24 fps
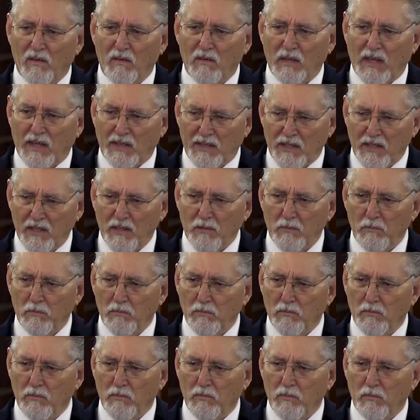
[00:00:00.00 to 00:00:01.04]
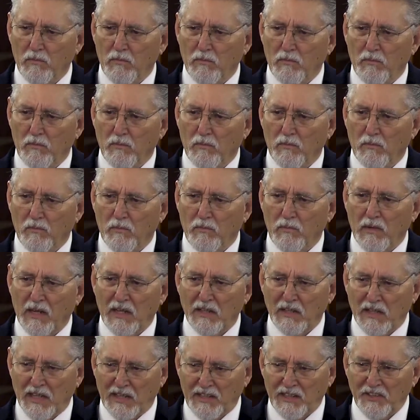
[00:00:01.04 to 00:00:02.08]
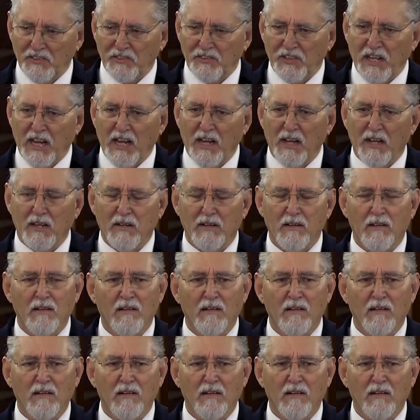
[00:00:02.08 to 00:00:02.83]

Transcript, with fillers: like him and like his dad.